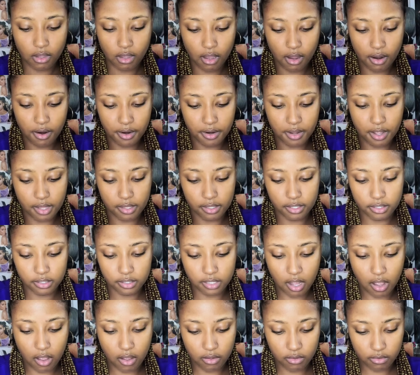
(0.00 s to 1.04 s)
All right, y'all, let's
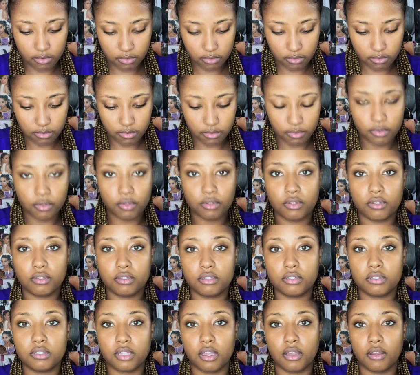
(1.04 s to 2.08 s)
talk.
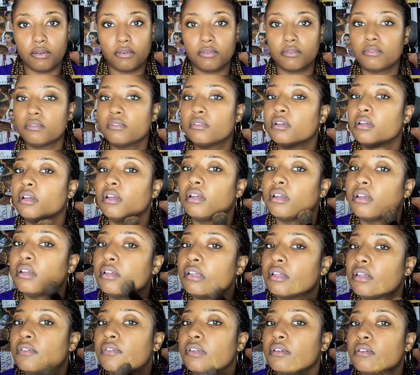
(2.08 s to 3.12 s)
So,
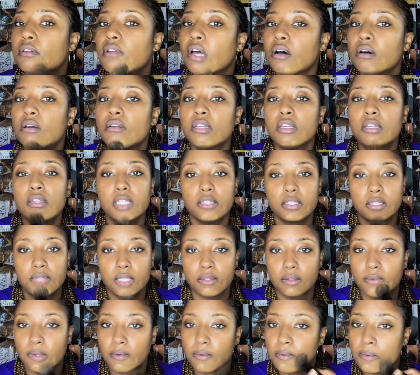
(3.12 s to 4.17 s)
if you notice,
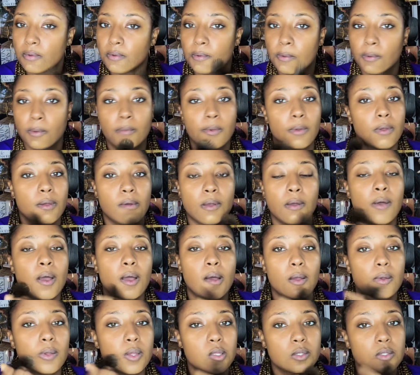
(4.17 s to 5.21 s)

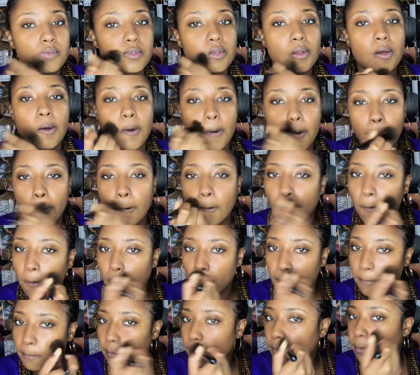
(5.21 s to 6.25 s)
there's no
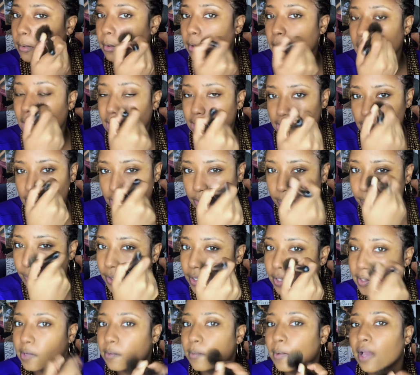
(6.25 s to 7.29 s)
extra
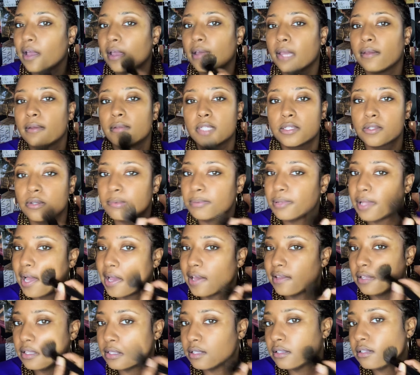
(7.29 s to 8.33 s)
pretty way to apply
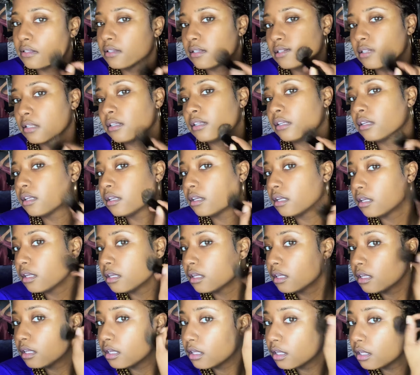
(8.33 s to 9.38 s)
this.
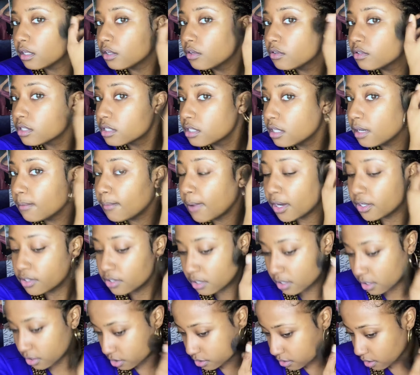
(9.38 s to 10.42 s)
You just need to make sure
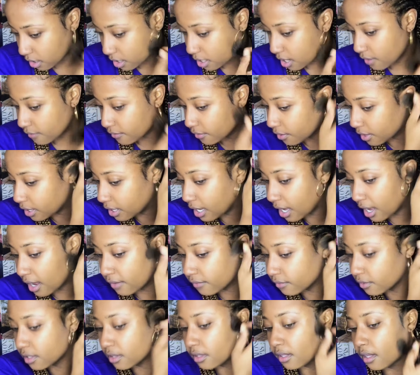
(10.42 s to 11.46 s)
that you're covering
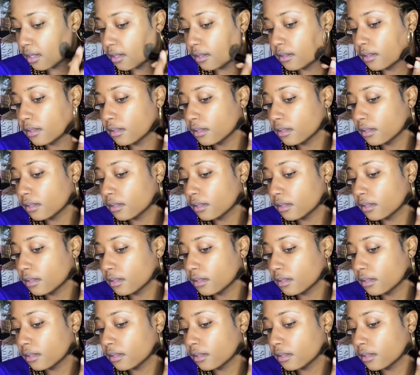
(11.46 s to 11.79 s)
everything.